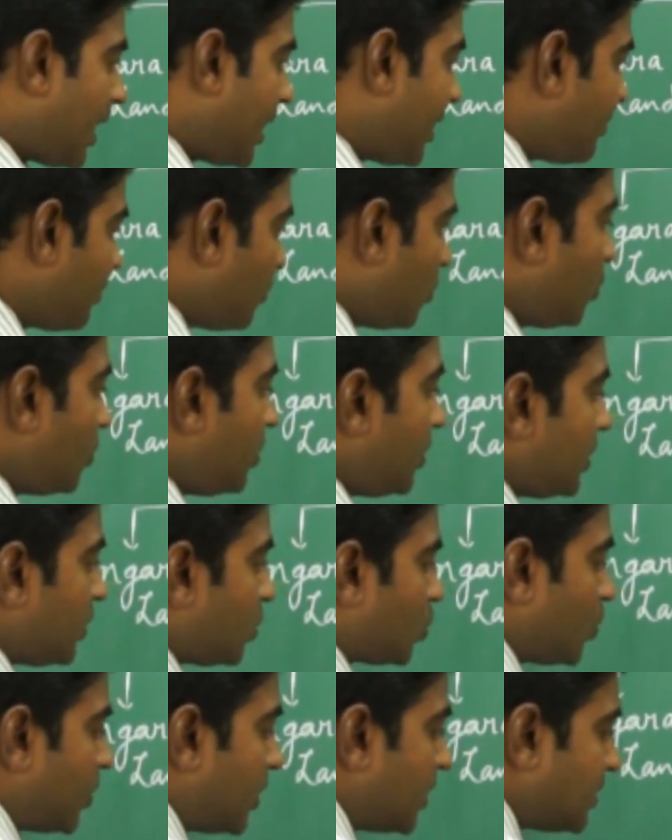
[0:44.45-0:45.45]
and moved
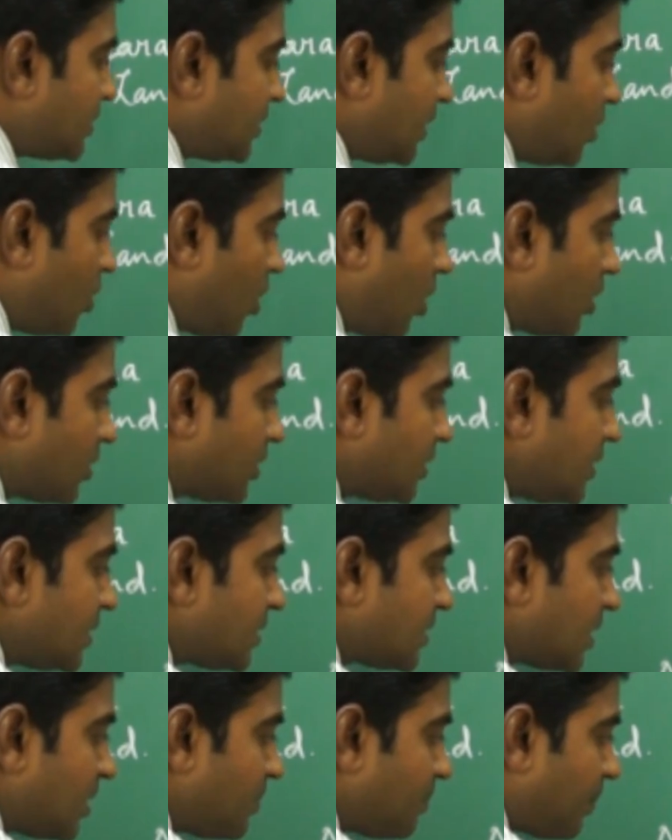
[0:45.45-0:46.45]
towards the
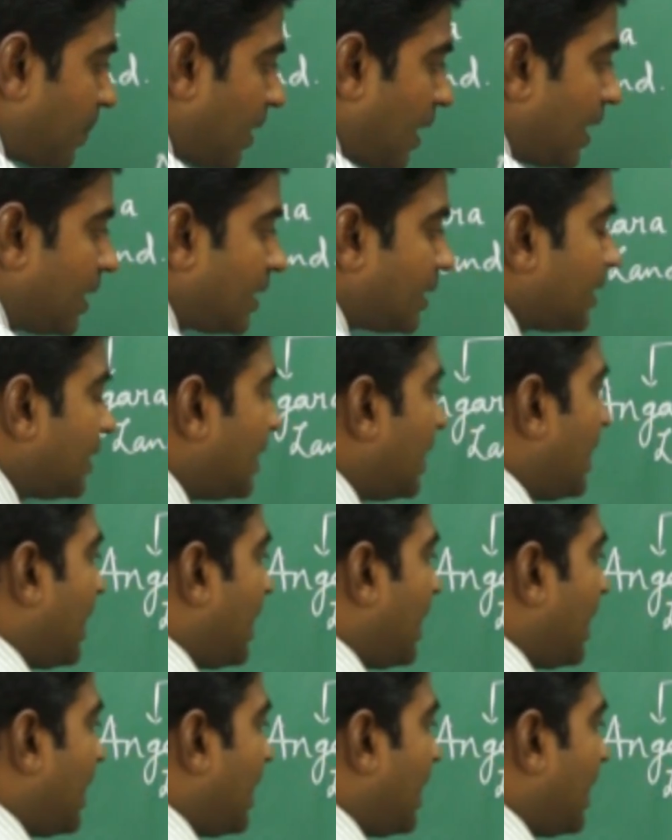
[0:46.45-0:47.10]
northeastern part